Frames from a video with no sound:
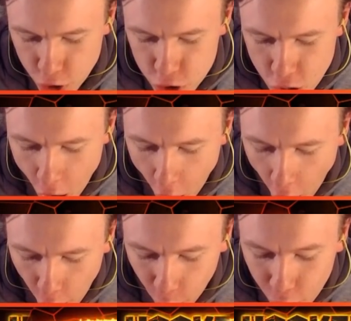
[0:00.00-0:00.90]

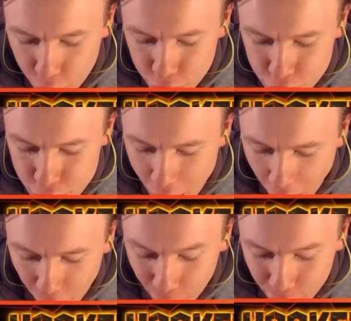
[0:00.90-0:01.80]
No!
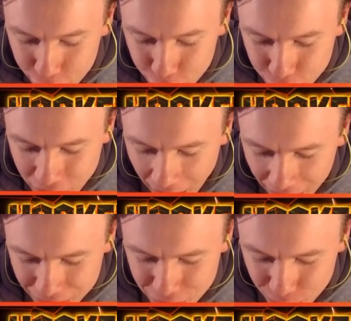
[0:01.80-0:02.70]
No, you
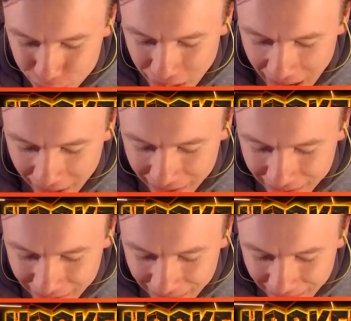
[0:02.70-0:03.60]
can't do
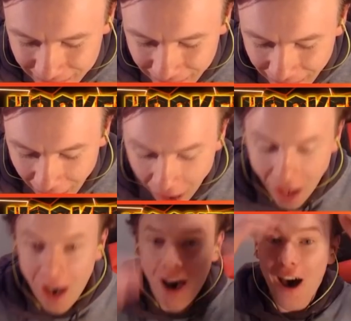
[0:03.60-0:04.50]
that.
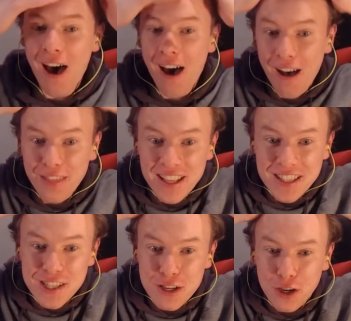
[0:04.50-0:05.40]
Oh,
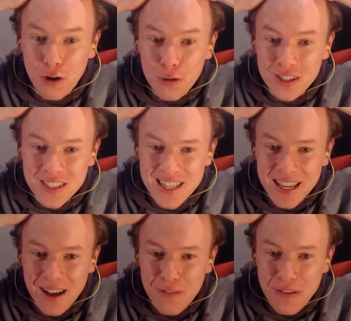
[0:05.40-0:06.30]
that's the coolest
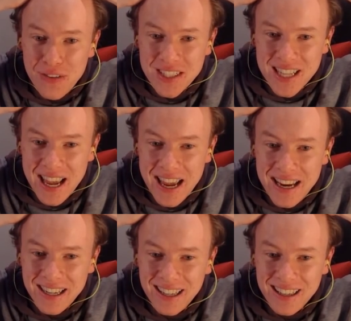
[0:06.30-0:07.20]
thing I've
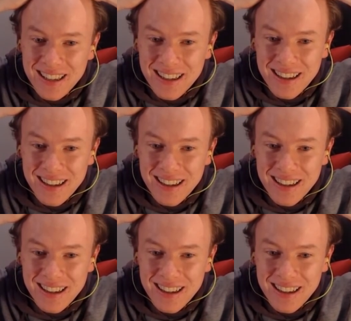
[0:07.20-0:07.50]
ever seen.